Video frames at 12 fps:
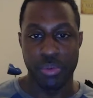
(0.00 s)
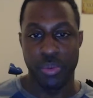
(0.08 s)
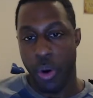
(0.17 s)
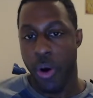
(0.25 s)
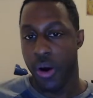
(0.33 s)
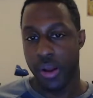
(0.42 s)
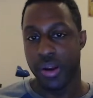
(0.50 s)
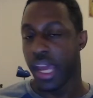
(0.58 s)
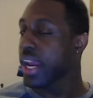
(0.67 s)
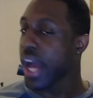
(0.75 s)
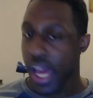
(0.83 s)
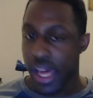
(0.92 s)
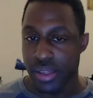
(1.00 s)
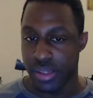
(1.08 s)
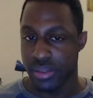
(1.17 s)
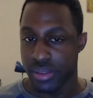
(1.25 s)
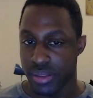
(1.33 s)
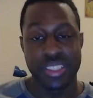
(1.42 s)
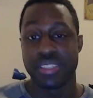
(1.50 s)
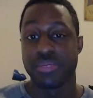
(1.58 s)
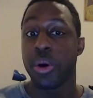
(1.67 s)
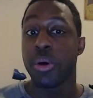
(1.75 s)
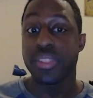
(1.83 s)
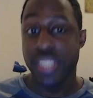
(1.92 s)
We're on an island. It's a
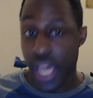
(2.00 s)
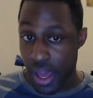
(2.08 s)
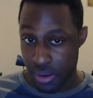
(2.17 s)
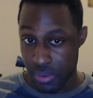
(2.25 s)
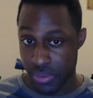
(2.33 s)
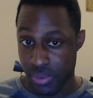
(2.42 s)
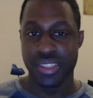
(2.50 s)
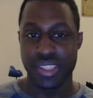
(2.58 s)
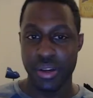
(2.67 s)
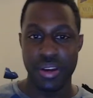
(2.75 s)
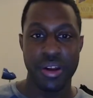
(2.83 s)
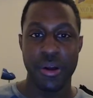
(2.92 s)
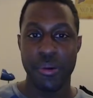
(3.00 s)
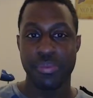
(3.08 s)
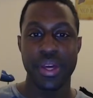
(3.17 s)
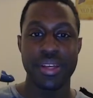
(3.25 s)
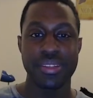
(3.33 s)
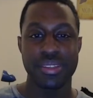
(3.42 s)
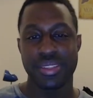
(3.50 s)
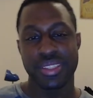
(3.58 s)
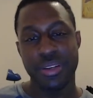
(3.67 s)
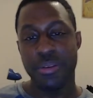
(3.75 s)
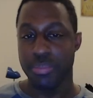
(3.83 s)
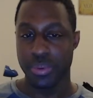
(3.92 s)
small town. So, things are
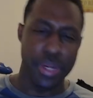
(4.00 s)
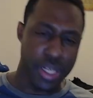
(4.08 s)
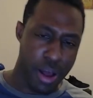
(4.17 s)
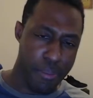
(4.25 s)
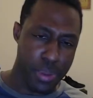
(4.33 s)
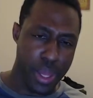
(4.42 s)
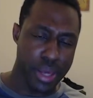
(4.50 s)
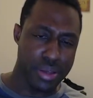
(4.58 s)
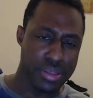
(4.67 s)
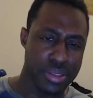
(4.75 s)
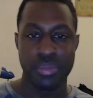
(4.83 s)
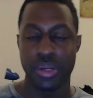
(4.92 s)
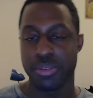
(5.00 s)
simple but complex.